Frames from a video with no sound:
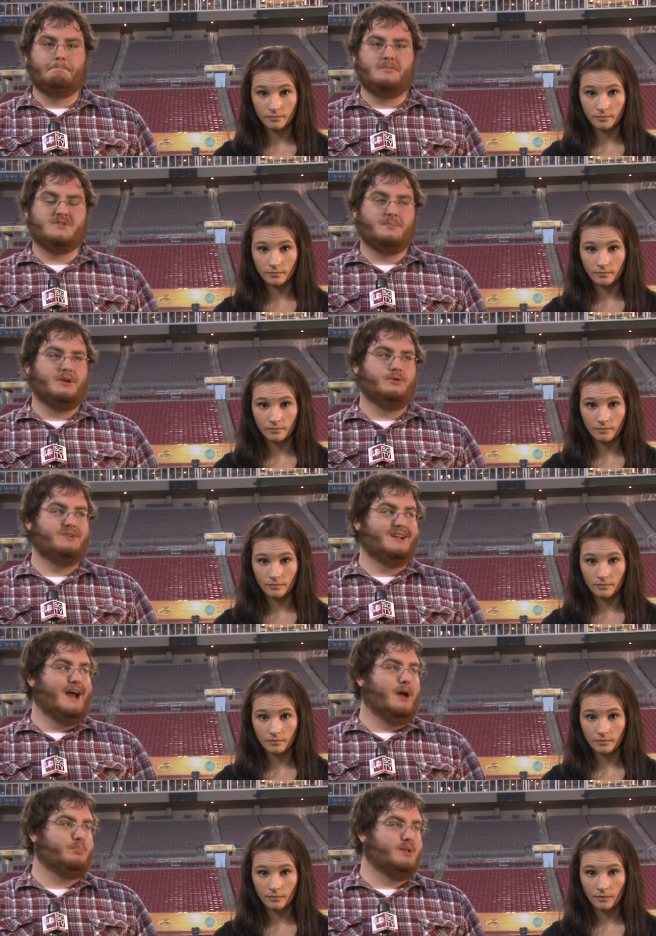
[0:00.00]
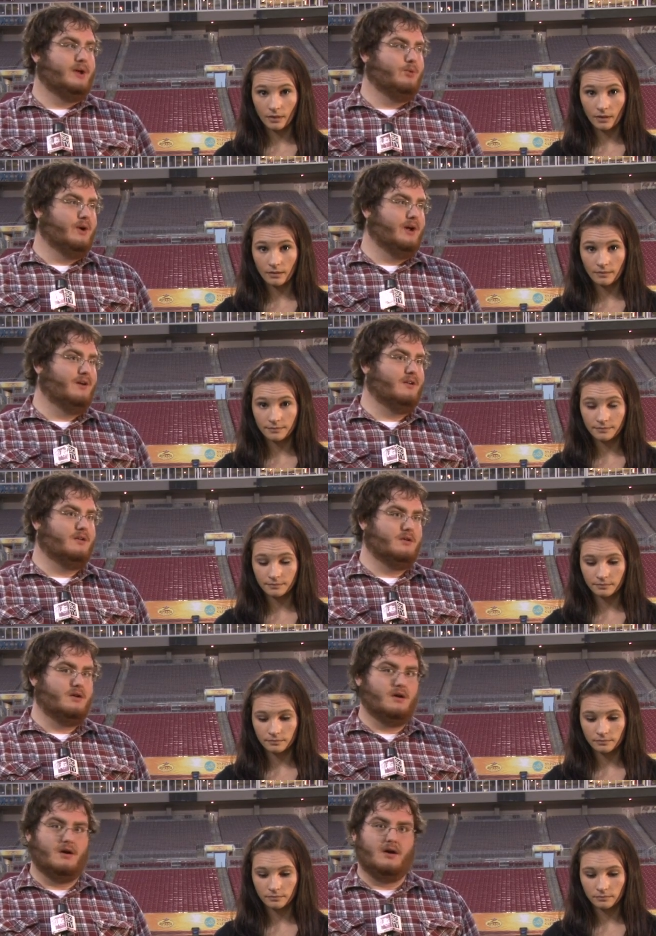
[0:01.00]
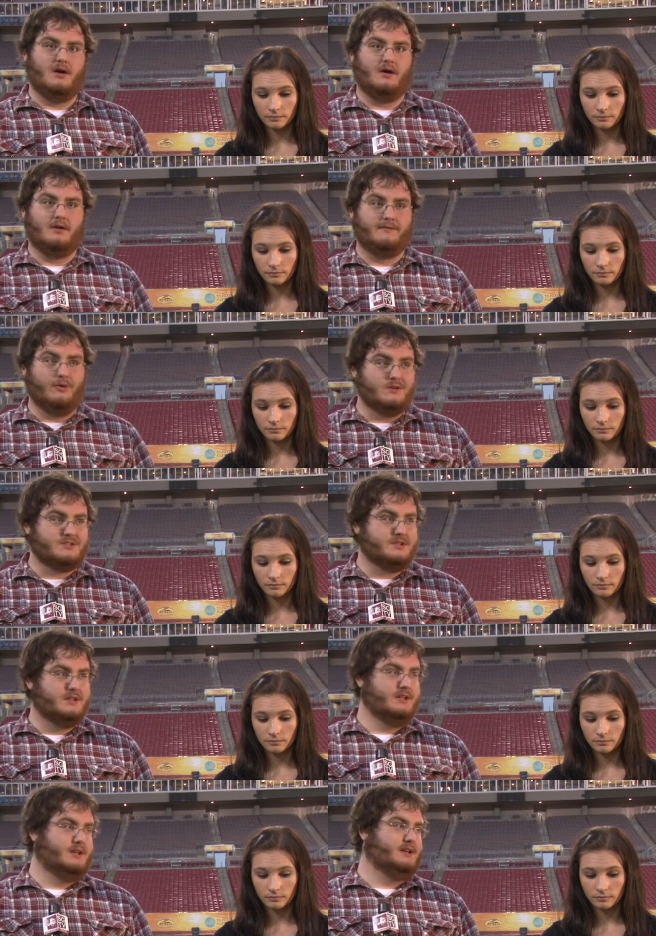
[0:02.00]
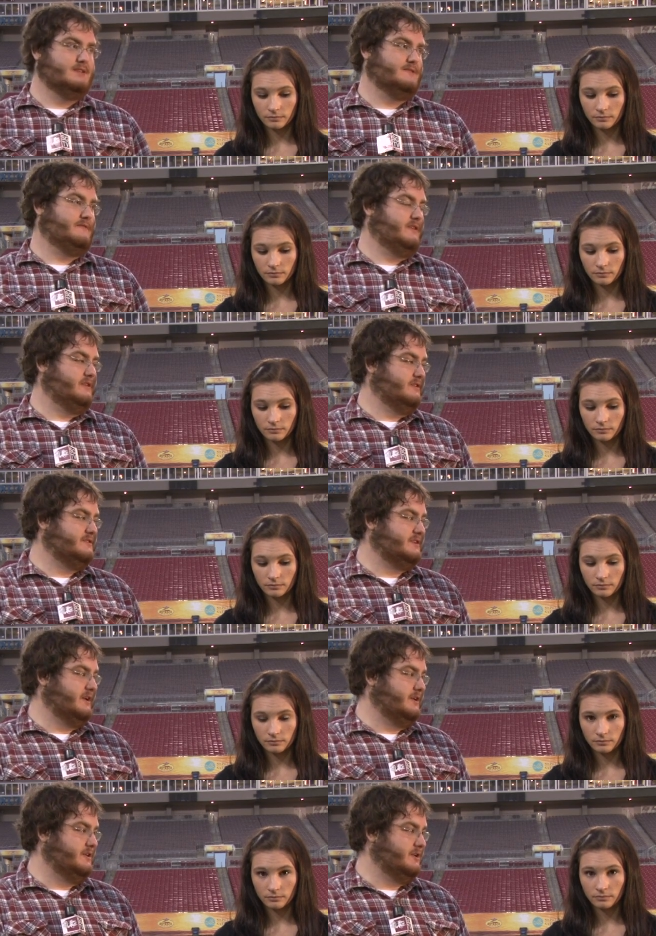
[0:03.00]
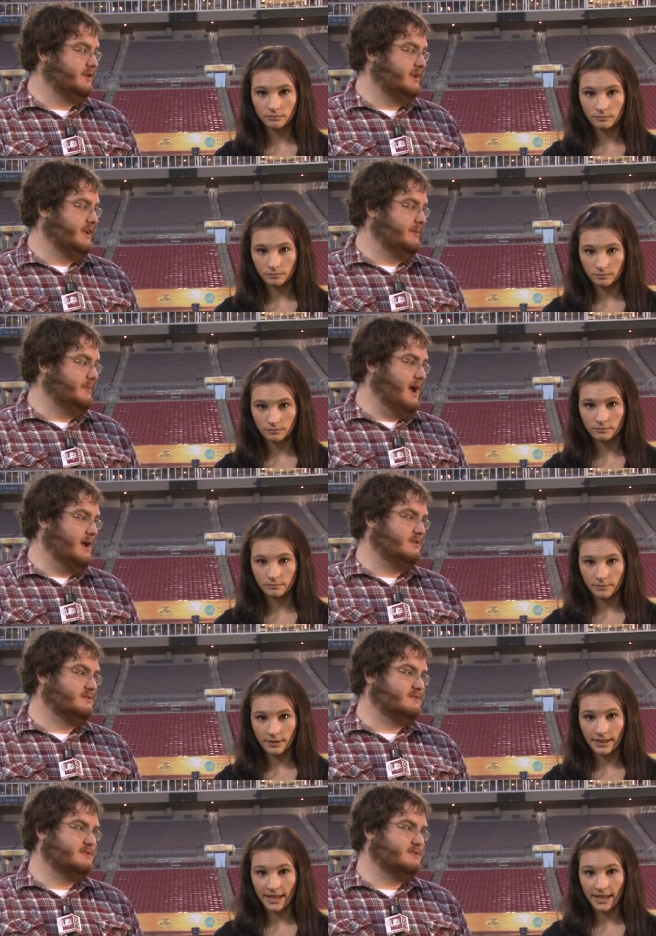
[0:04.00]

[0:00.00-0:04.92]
Speaker 1: somebody who did not play well uh, unfortunately, as a fifth year senior, Kenny Miles